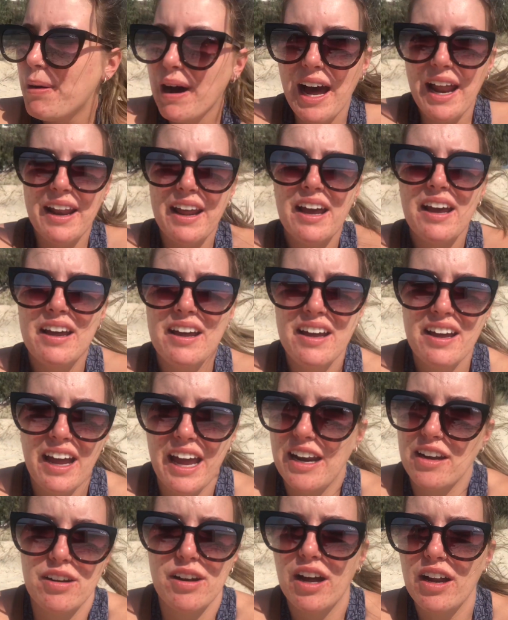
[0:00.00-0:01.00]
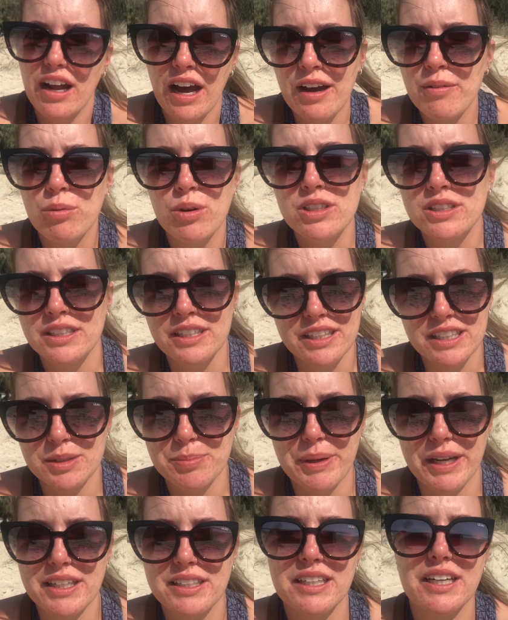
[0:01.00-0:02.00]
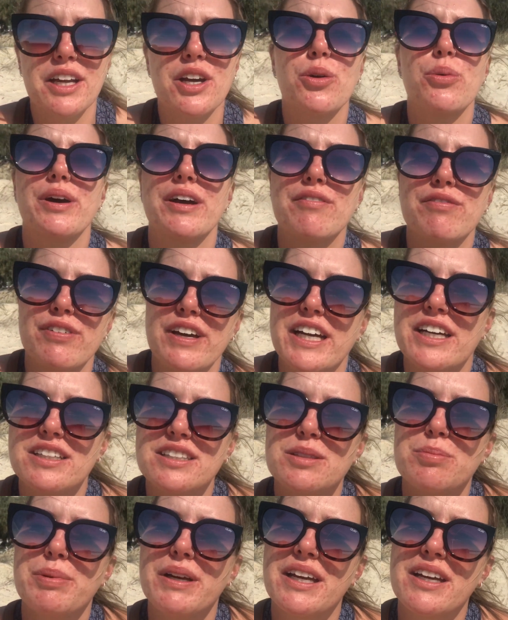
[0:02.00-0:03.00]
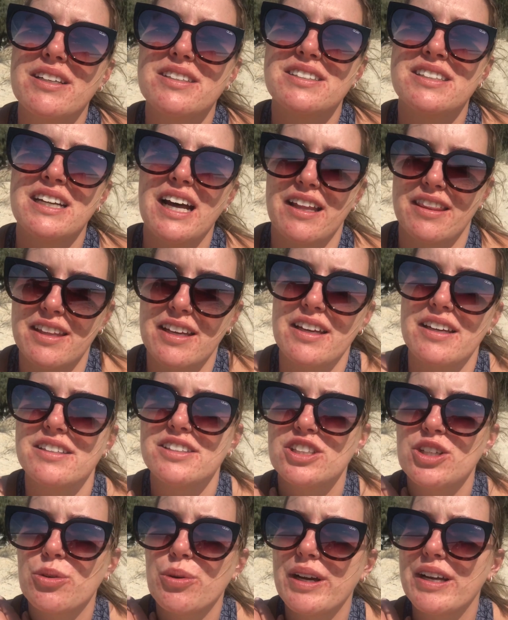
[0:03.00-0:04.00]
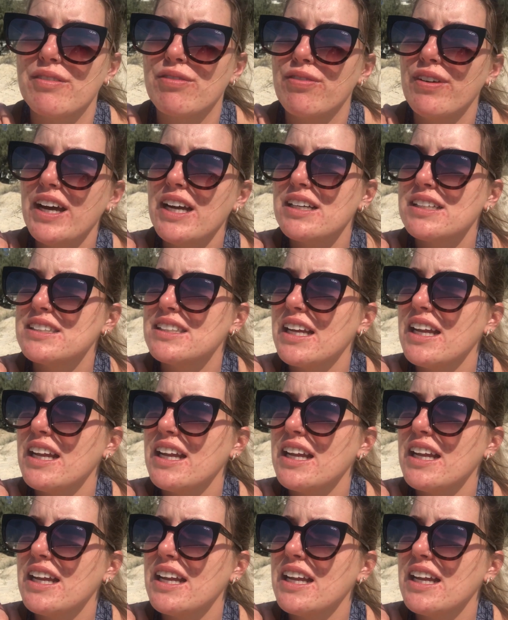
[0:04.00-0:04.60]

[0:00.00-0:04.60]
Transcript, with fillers: But and I wasn't expecting a quick fix because nothing is a quick fix.